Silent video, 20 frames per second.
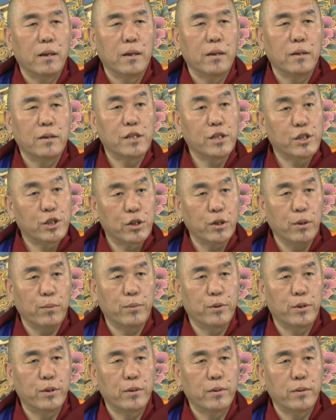
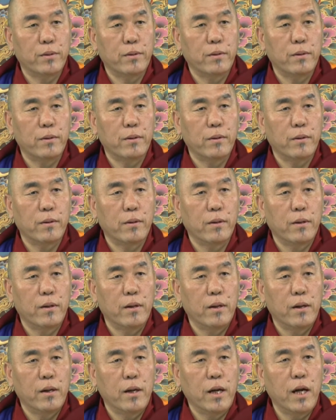disturbed,
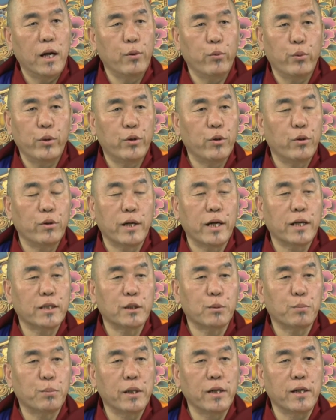and we don't
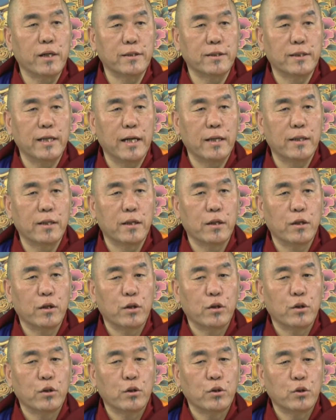experience that.
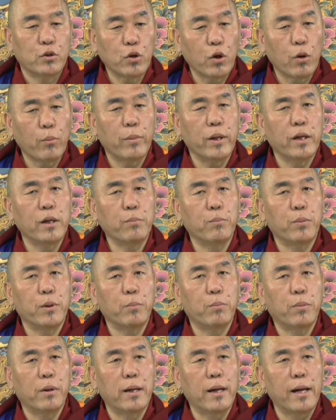So many
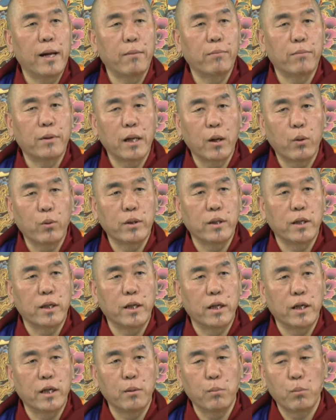people have
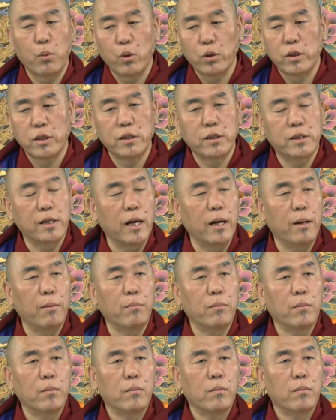nowadays in a modern time,
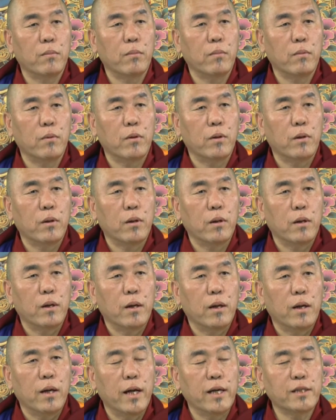
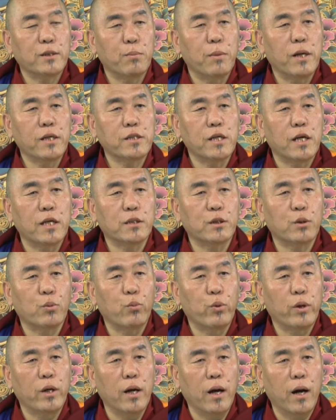as much as
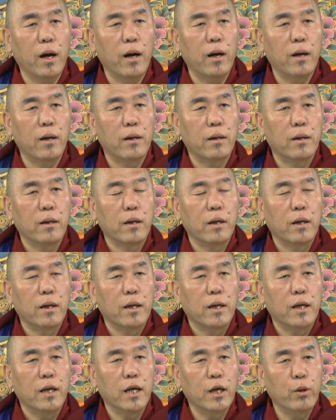we are
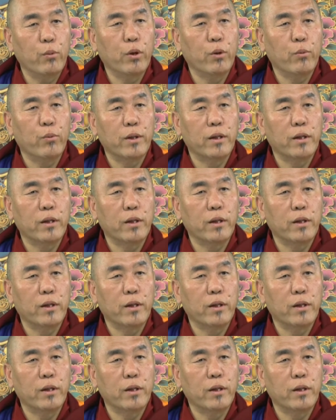living with